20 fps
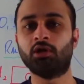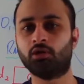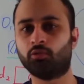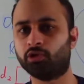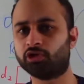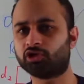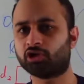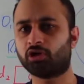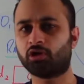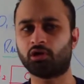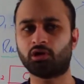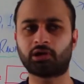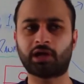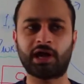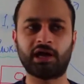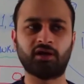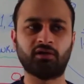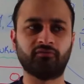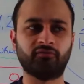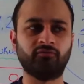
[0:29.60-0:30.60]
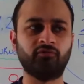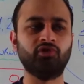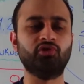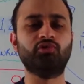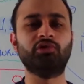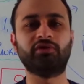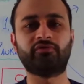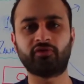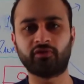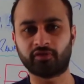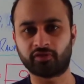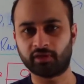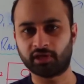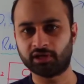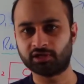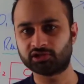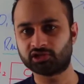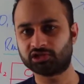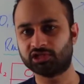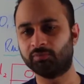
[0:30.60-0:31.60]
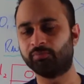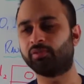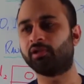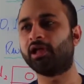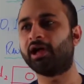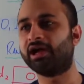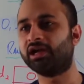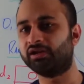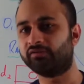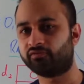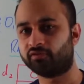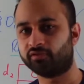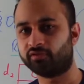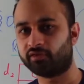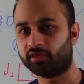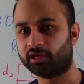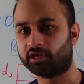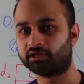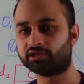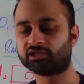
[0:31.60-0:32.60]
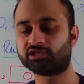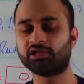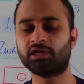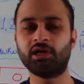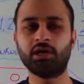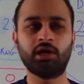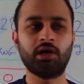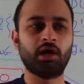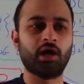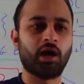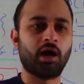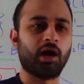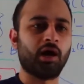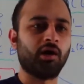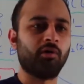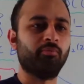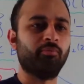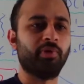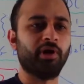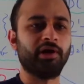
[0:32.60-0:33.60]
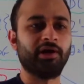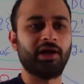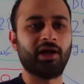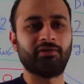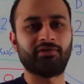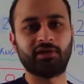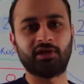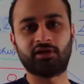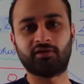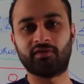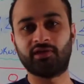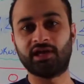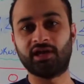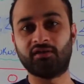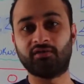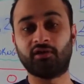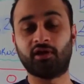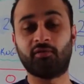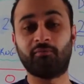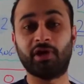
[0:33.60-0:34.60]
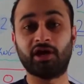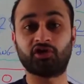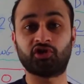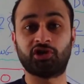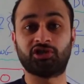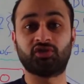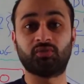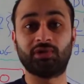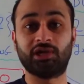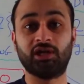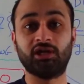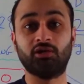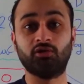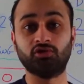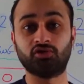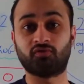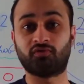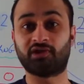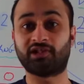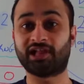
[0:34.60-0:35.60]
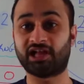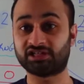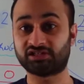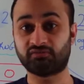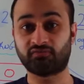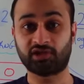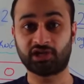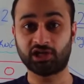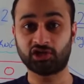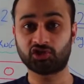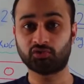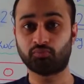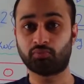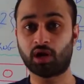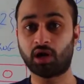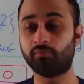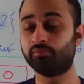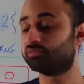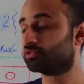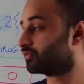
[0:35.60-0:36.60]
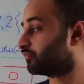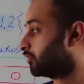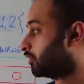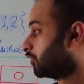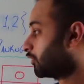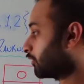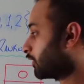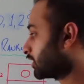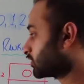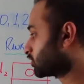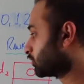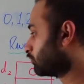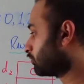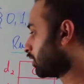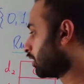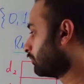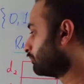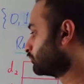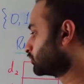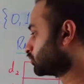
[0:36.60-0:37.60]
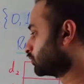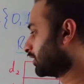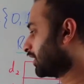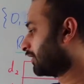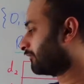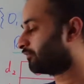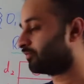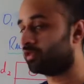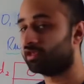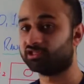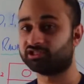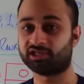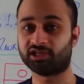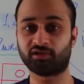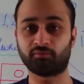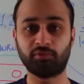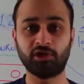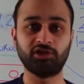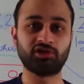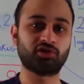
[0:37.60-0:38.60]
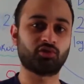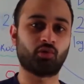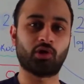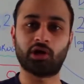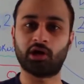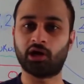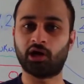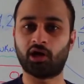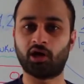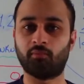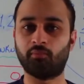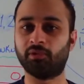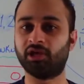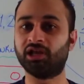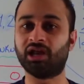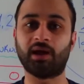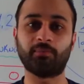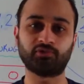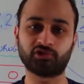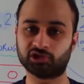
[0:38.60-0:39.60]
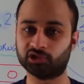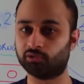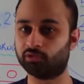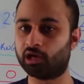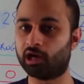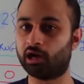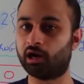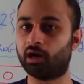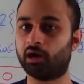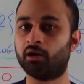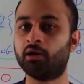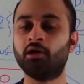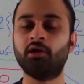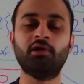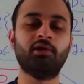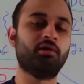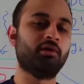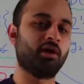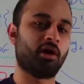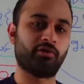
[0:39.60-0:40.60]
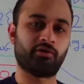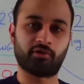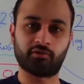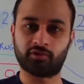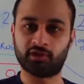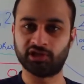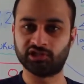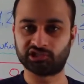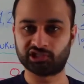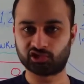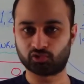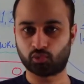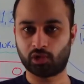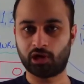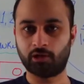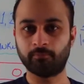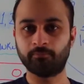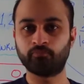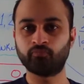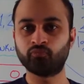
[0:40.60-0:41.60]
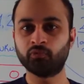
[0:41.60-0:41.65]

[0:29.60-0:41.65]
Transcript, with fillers: which all kind of do different things, imply different things, uh, but at the end of the day, they're metrics we can use for classification problems. For regression problems, we have things like mean squared error, mean absolute error, other things as well.